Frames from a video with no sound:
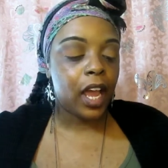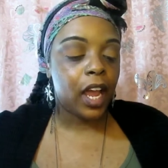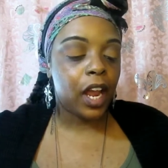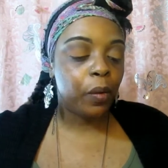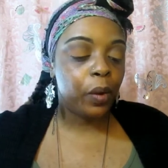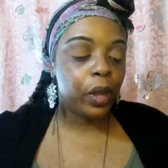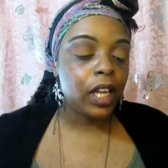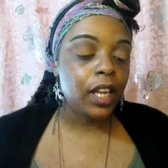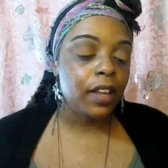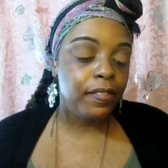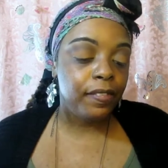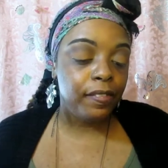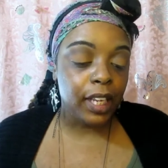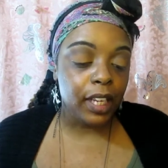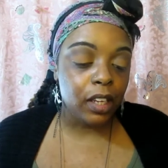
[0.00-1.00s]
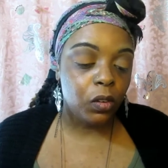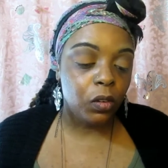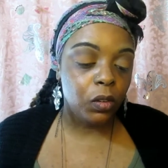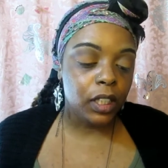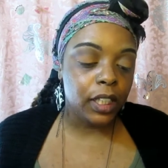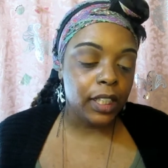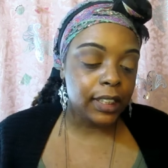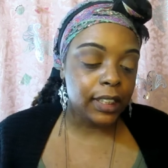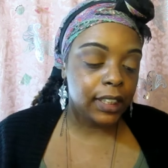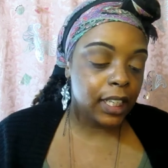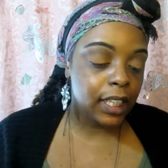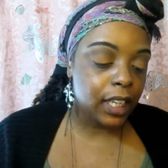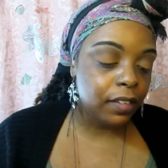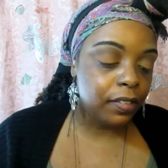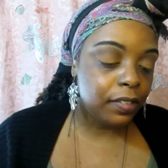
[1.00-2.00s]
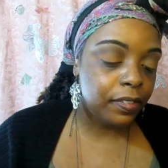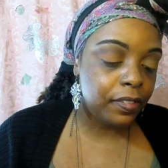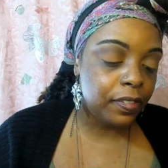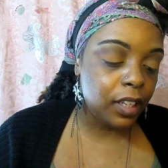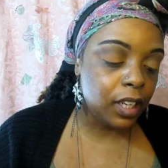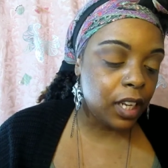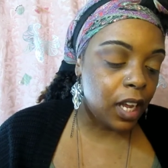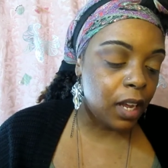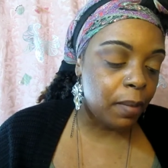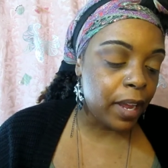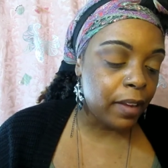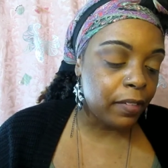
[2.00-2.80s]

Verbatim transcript: I really feel as if um,